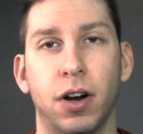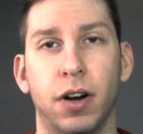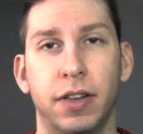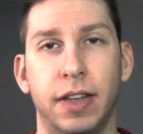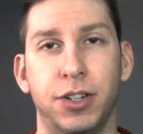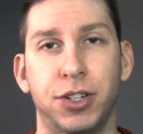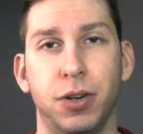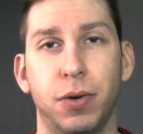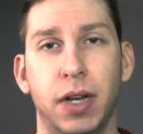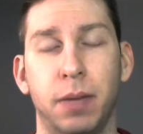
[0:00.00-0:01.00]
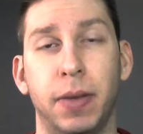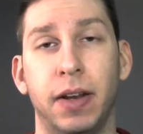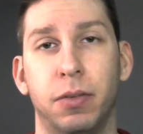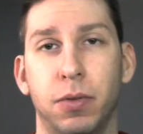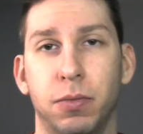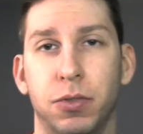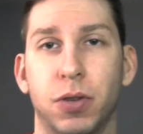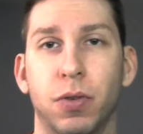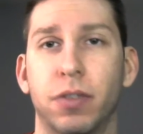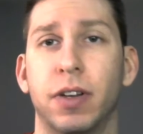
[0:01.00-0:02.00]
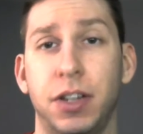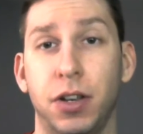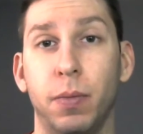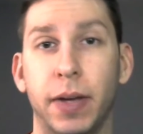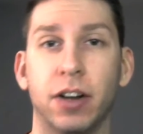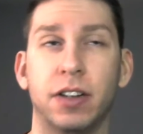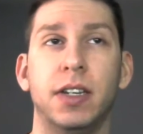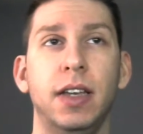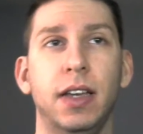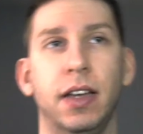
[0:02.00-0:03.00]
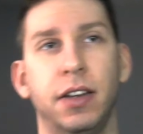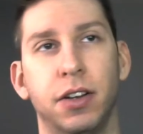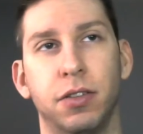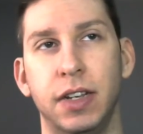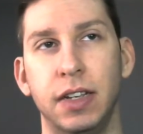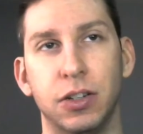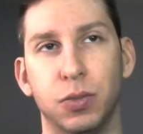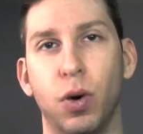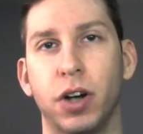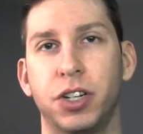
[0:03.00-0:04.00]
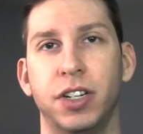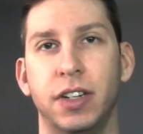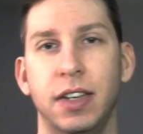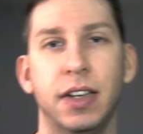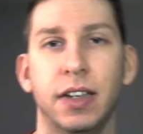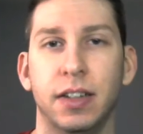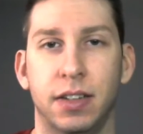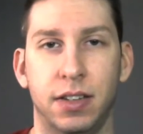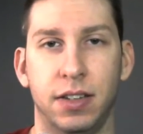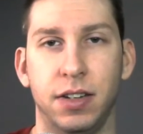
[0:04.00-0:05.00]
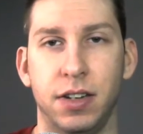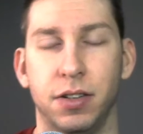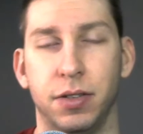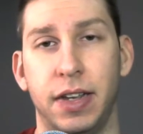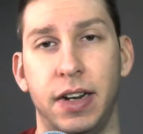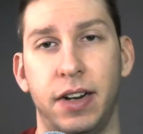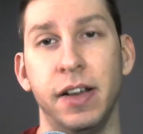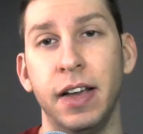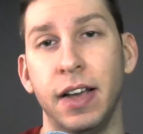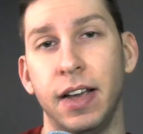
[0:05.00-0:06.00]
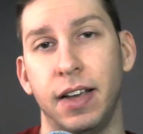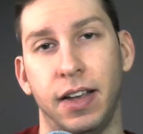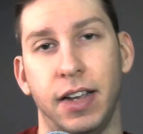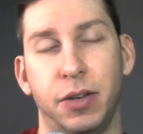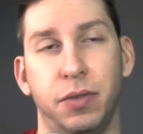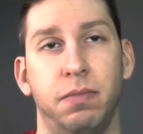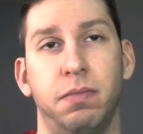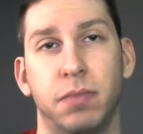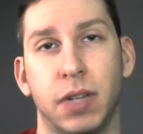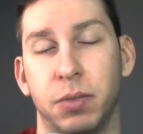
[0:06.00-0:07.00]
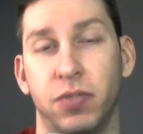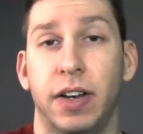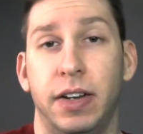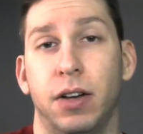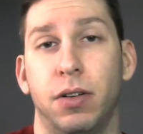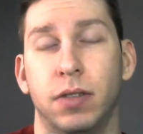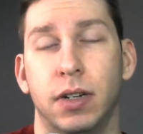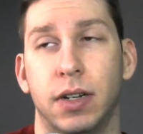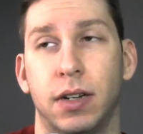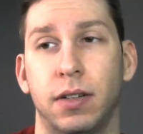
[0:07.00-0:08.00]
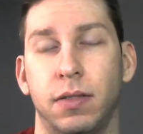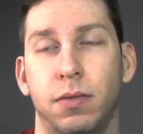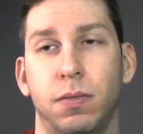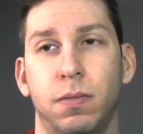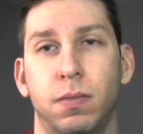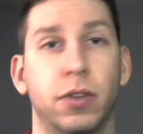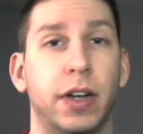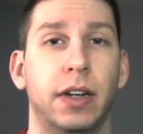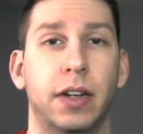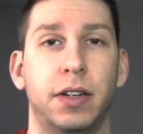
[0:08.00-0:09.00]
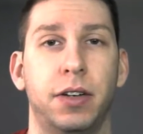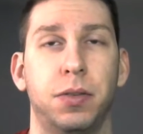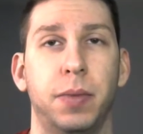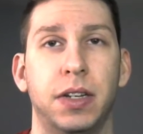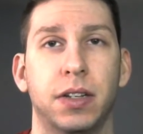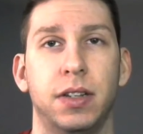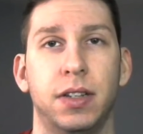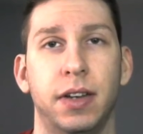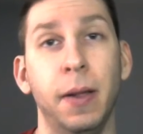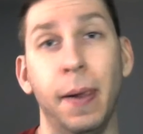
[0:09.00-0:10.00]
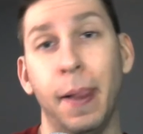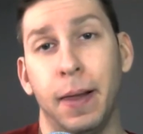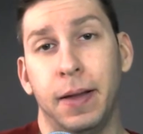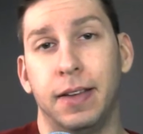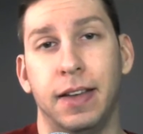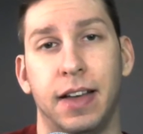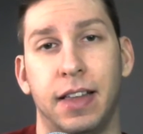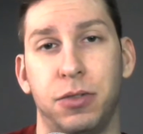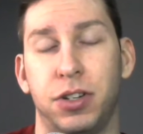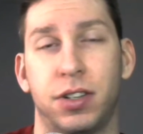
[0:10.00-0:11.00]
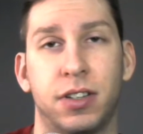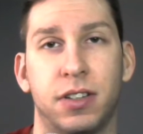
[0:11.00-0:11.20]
that showed up and everyone was going crazy. Oh my God, it's Negan. Negan's watching. Negan's, there. And it would come to find out, Greg Nicotero basically said, yeah, that was just,